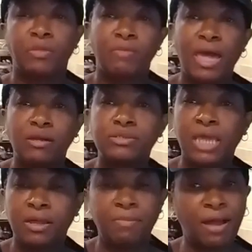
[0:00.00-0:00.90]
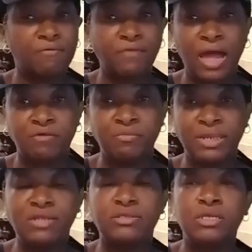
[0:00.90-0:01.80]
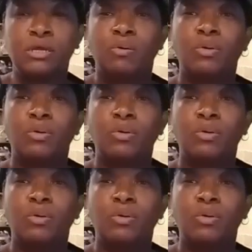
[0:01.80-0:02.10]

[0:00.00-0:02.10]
That'll take about 5 minutes.